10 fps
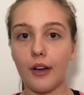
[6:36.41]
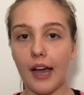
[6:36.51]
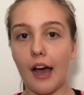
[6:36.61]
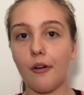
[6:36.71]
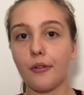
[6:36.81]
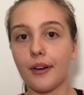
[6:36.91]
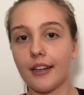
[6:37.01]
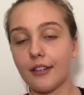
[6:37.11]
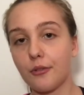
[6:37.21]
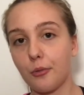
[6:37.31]
how and
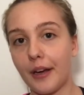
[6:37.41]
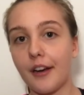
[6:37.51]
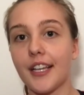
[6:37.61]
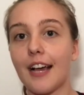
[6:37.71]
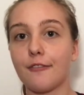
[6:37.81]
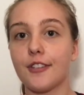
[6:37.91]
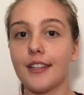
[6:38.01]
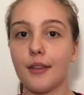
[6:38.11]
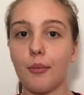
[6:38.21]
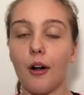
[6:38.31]
where you have to
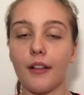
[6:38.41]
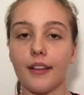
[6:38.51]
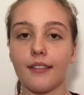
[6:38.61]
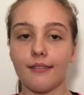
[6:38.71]
hit the ball